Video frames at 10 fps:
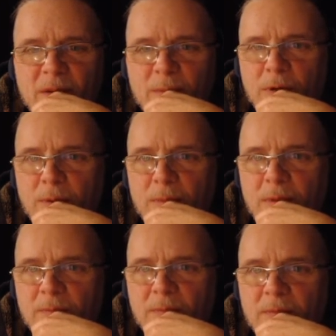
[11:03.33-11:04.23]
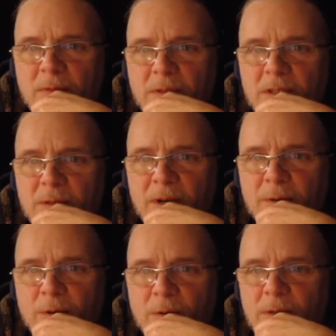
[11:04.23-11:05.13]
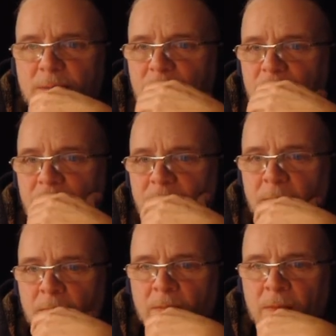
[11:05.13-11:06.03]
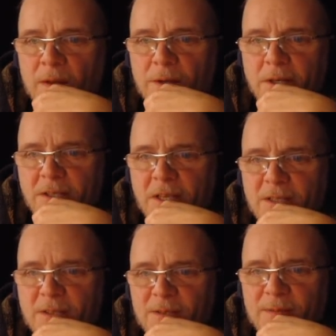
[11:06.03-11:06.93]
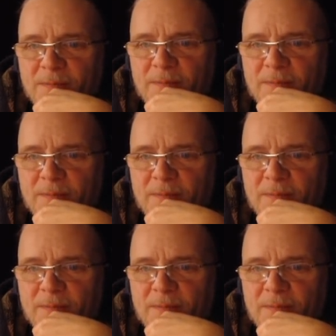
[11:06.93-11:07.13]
Boom. Let's see what I rolled. 36.